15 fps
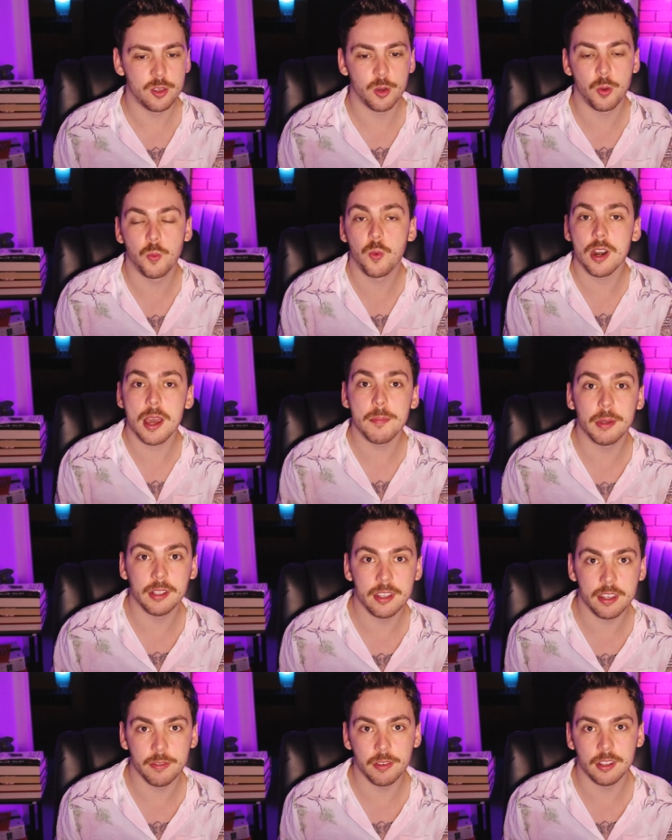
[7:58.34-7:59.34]
So what I
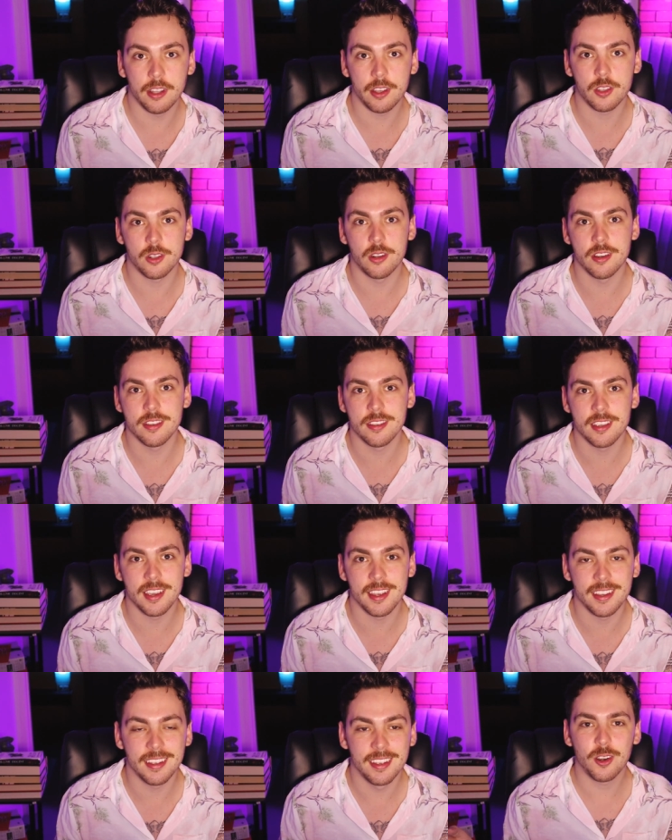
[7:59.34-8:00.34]
believe Alexa is
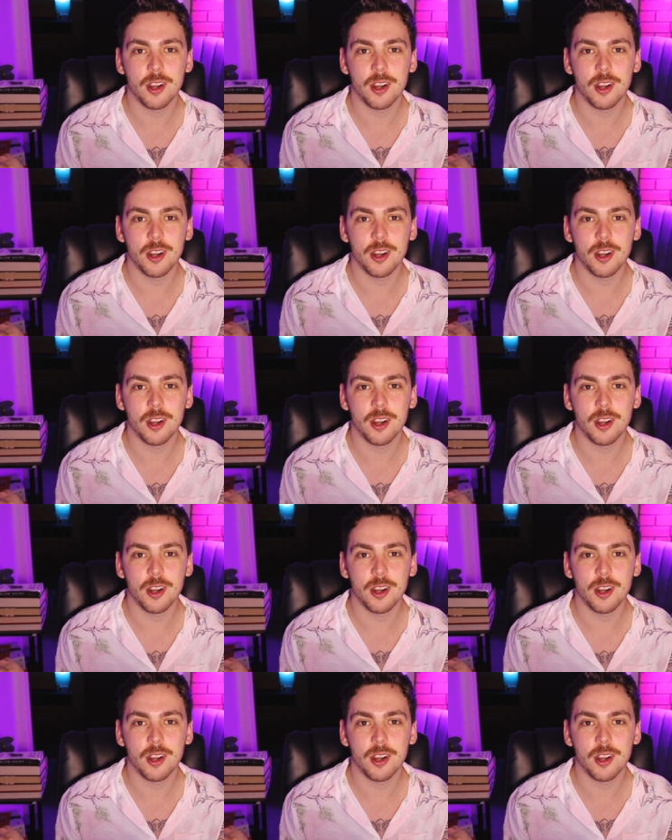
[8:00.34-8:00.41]
saying,